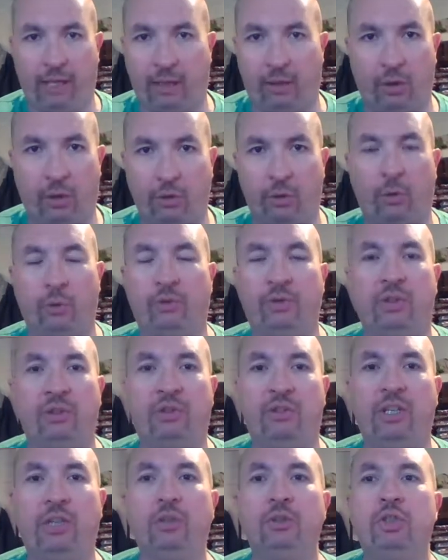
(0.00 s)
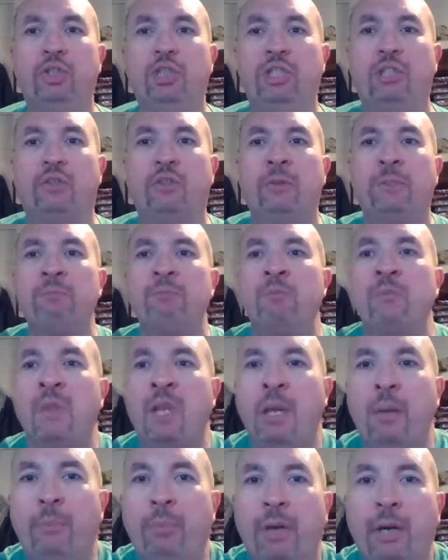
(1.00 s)
that on those Excel sheets,
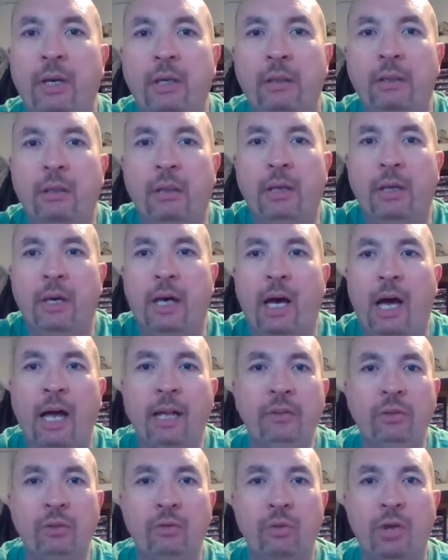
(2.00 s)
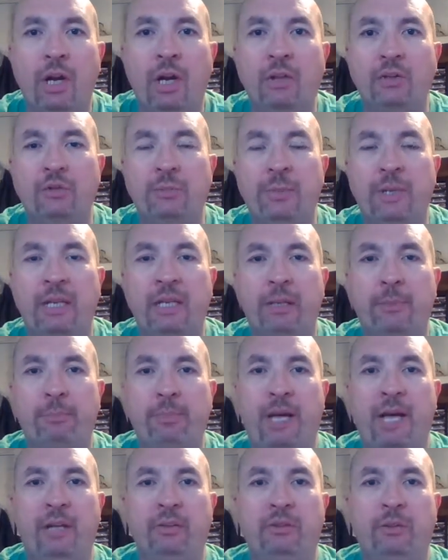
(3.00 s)
but Entourage made it
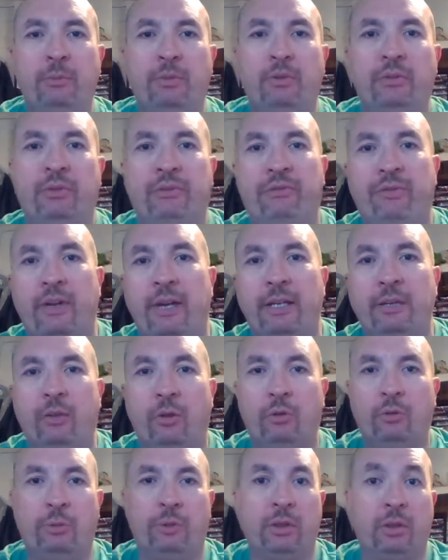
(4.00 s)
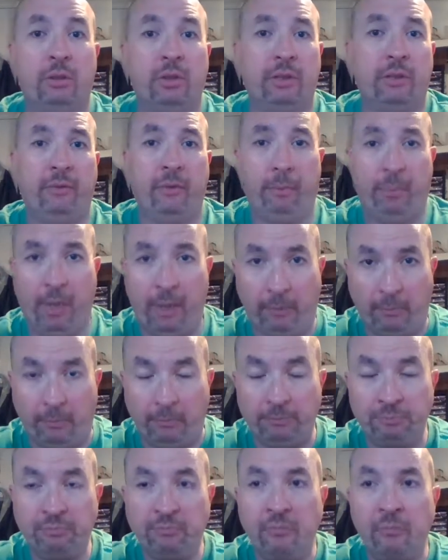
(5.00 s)
possible to find those with the click of a
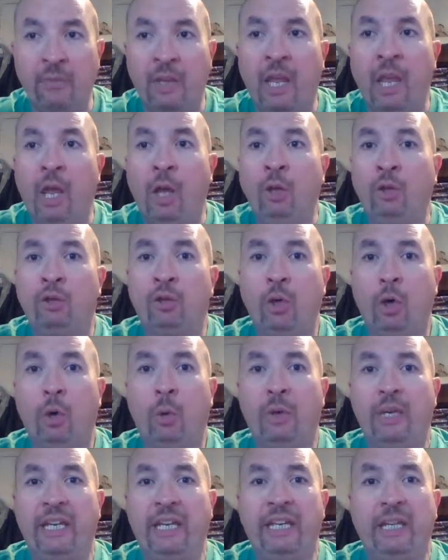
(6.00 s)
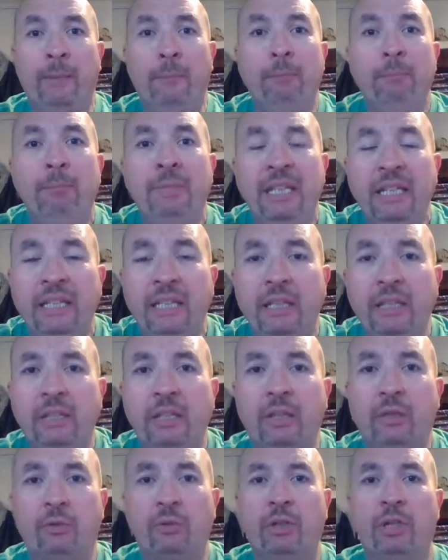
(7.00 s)
button. So it
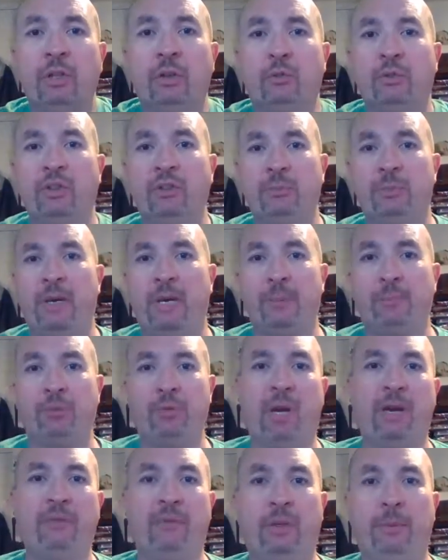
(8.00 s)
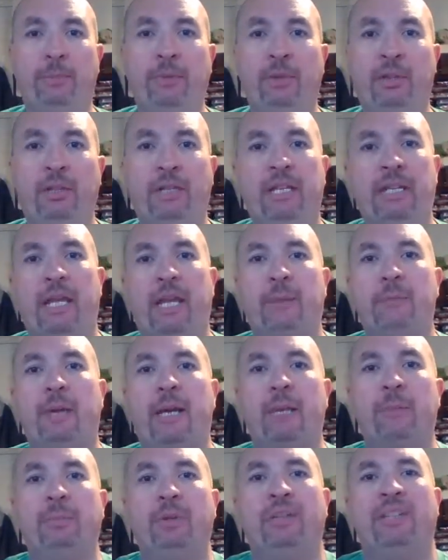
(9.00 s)
immediately increased my profitability and
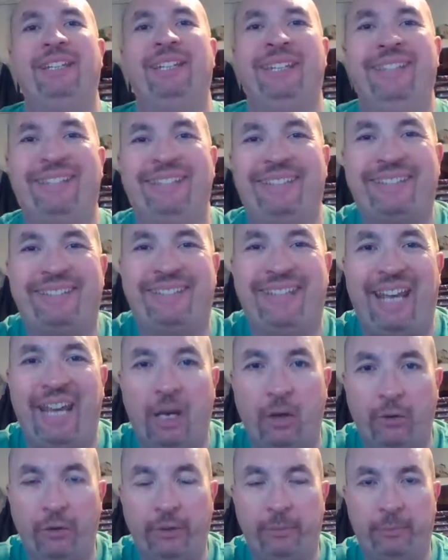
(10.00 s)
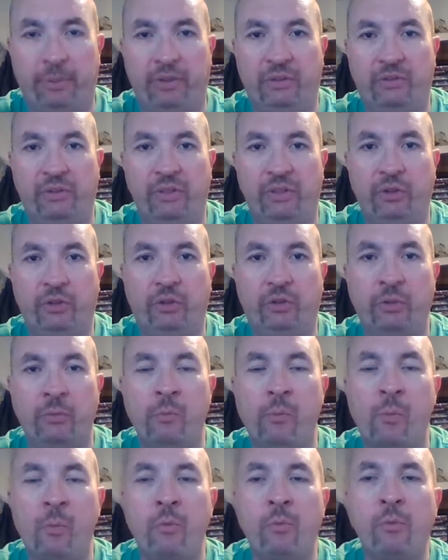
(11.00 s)
my ability to scale the business.
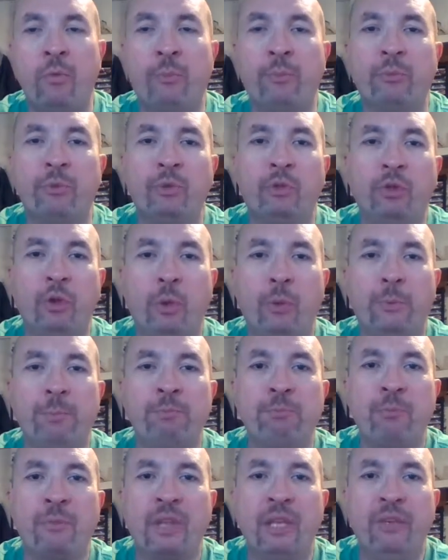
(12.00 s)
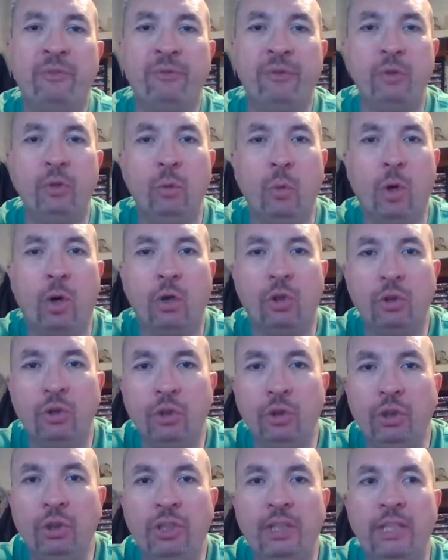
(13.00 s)
So if you are
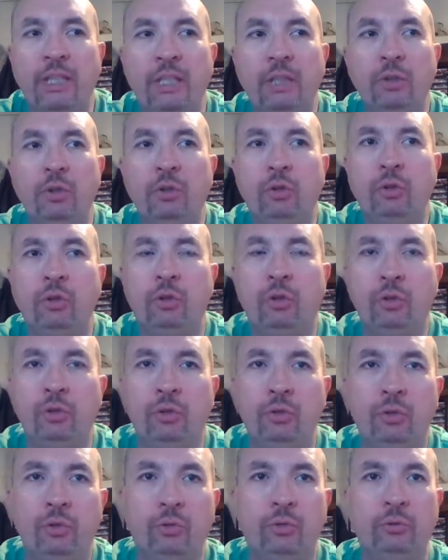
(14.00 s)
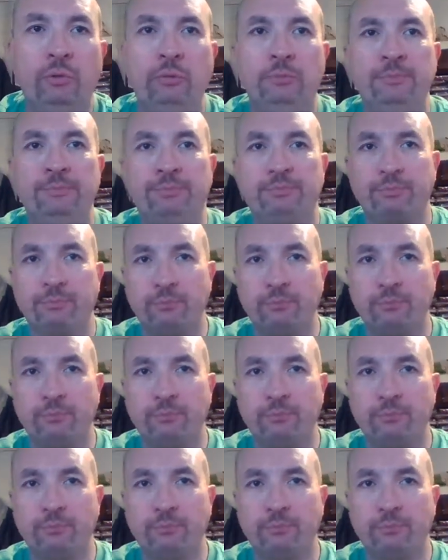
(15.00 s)
looking to